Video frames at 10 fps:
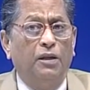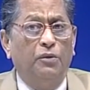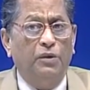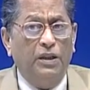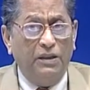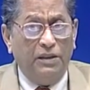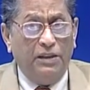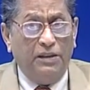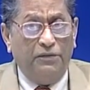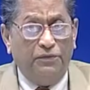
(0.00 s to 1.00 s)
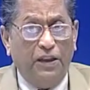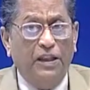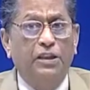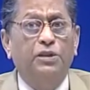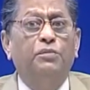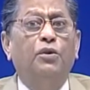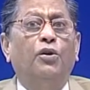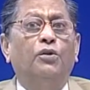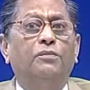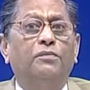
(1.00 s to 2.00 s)
The figure is
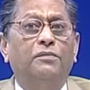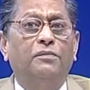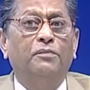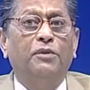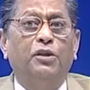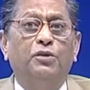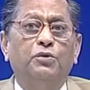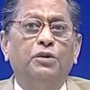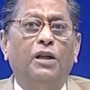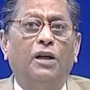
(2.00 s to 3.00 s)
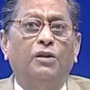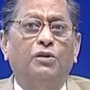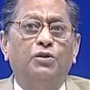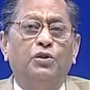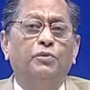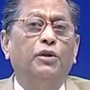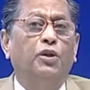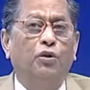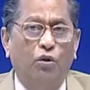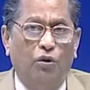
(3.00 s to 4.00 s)
more because we are consuming
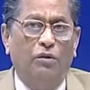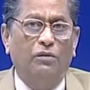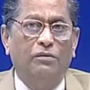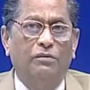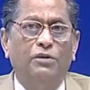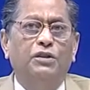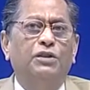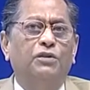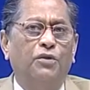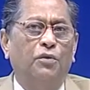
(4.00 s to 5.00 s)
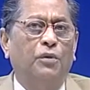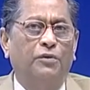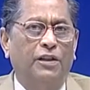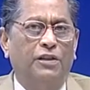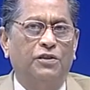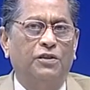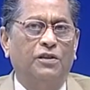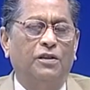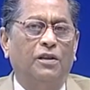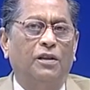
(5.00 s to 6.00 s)
coke, which is a form of energy.
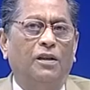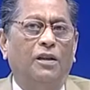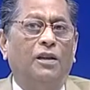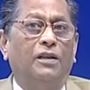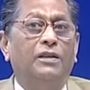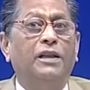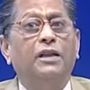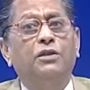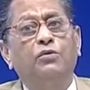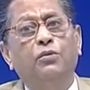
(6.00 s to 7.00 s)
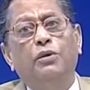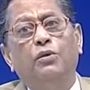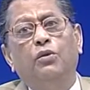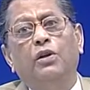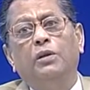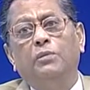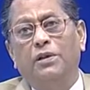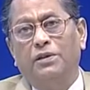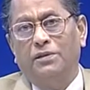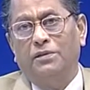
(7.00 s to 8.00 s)
Next would be rolling
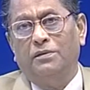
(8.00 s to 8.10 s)
mills.